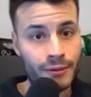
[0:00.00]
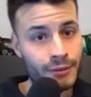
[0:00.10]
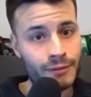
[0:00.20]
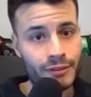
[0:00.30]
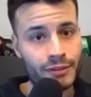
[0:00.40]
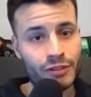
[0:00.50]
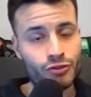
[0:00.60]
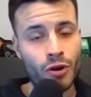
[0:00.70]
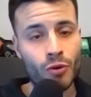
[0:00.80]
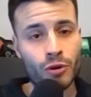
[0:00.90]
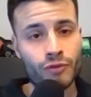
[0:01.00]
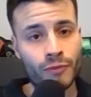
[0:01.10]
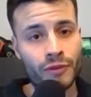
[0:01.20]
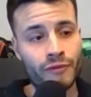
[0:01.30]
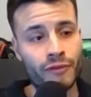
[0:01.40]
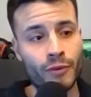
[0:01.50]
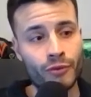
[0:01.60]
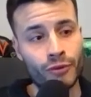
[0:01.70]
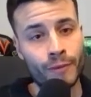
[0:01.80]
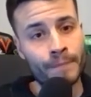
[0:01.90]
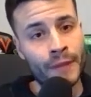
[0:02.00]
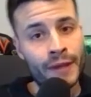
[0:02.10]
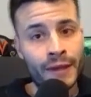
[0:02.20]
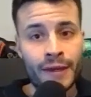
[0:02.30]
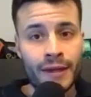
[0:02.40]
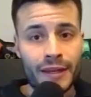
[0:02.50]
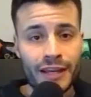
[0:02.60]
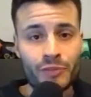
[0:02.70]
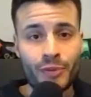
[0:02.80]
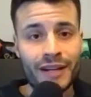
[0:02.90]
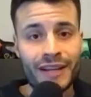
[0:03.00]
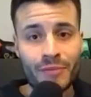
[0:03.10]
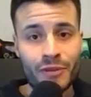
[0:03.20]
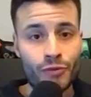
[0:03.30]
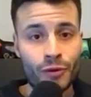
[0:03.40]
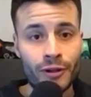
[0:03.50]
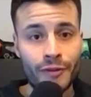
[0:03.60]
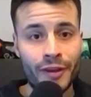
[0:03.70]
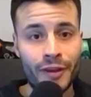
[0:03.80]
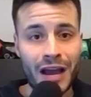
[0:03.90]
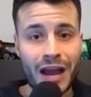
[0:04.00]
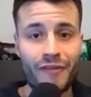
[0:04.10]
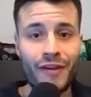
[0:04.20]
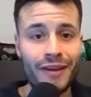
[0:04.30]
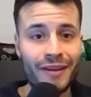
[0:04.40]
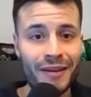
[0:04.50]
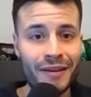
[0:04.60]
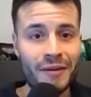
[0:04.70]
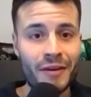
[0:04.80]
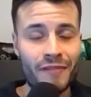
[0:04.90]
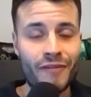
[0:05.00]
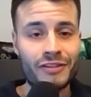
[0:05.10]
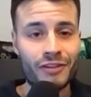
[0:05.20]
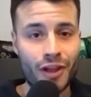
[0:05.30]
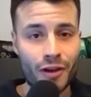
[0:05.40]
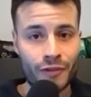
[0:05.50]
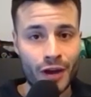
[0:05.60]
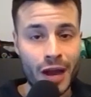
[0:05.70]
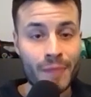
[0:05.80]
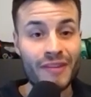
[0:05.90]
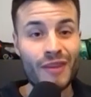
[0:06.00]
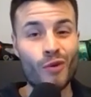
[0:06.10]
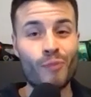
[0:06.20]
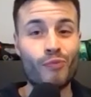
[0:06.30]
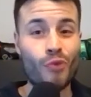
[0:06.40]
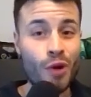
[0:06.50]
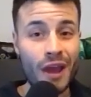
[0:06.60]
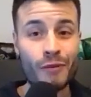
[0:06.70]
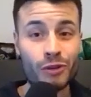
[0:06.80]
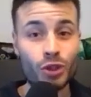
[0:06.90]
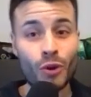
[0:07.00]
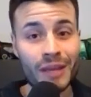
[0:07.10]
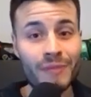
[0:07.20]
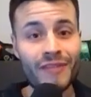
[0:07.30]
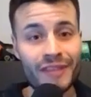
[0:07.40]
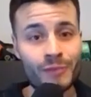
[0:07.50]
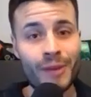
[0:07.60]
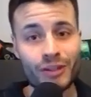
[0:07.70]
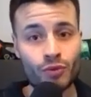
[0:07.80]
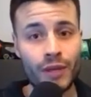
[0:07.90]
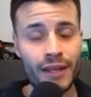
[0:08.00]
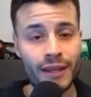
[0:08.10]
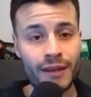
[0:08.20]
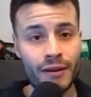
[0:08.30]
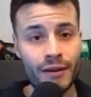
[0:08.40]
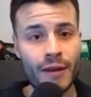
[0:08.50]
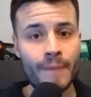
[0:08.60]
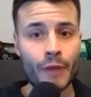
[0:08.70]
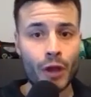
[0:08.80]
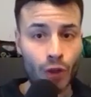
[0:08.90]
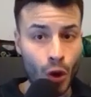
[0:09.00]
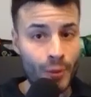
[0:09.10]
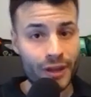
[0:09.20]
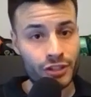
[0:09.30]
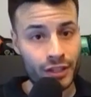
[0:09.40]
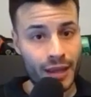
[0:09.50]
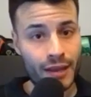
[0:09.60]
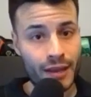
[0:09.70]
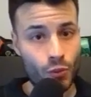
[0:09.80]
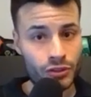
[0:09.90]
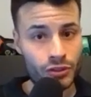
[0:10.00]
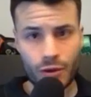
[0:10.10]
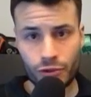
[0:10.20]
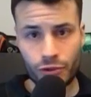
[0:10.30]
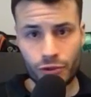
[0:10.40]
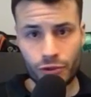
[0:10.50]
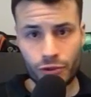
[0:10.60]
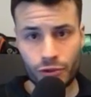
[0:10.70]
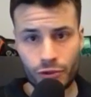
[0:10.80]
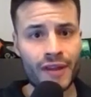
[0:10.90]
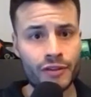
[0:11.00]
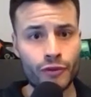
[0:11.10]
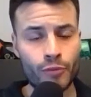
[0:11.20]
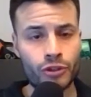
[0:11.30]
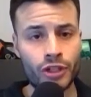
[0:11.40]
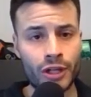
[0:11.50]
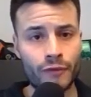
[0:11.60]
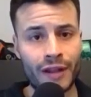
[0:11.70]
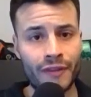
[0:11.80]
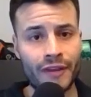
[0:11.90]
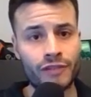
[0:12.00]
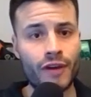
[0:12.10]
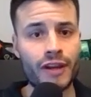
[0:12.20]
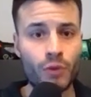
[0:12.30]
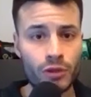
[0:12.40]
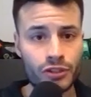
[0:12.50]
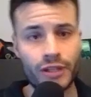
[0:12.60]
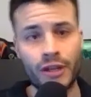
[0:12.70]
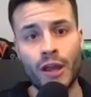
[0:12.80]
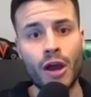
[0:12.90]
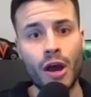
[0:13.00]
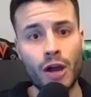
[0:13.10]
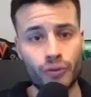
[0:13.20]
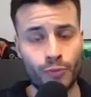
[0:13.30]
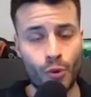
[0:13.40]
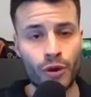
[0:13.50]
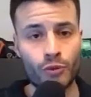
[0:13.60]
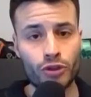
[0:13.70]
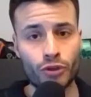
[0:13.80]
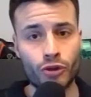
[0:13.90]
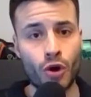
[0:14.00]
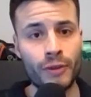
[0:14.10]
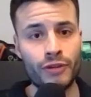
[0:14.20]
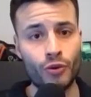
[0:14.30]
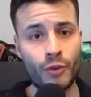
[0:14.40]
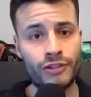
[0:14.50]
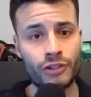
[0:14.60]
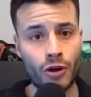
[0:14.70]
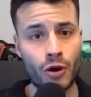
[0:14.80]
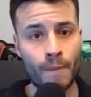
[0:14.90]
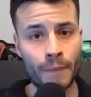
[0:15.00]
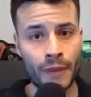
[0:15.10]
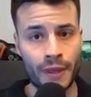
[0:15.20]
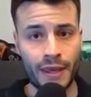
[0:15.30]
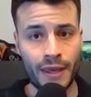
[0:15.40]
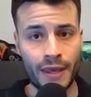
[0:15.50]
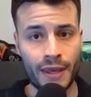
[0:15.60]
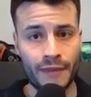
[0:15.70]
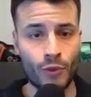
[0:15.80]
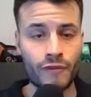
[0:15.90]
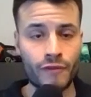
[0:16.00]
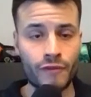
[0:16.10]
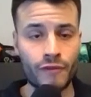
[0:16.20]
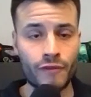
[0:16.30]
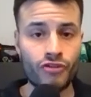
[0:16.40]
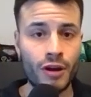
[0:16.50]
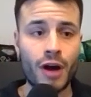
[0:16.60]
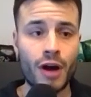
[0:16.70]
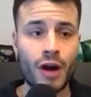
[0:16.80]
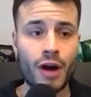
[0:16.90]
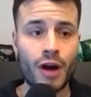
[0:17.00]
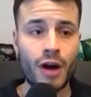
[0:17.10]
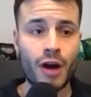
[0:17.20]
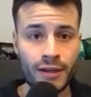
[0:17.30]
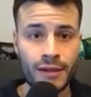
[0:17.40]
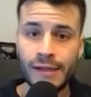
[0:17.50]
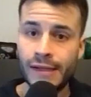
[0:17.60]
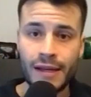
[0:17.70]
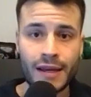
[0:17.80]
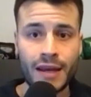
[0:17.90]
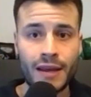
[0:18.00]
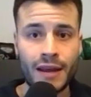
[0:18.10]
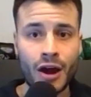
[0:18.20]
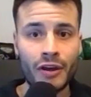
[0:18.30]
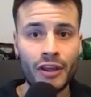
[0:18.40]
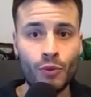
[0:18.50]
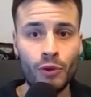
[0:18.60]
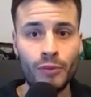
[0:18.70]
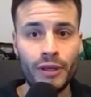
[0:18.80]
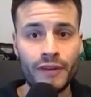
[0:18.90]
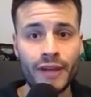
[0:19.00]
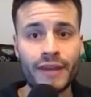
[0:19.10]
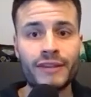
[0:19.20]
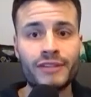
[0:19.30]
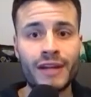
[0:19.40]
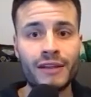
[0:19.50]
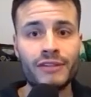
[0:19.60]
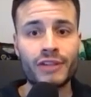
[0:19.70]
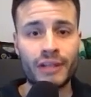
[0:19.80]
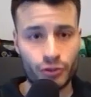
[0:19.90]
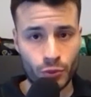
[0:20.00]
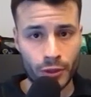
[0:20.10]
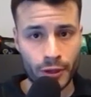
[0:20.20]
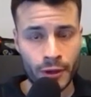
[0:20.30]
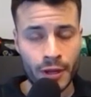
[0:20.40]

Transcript: So that's strong words from Teofimo. So ESPN can't be thrilled, having invested a lot of time, and they were showing him even this past weekend. Lopez again was somewhere in attendance for the Berchelt Valdez fight. He was in supporting Richard Comey 2 weeks ago in the lightweight division on ESPN, and now he will be taking his talents elsewhere.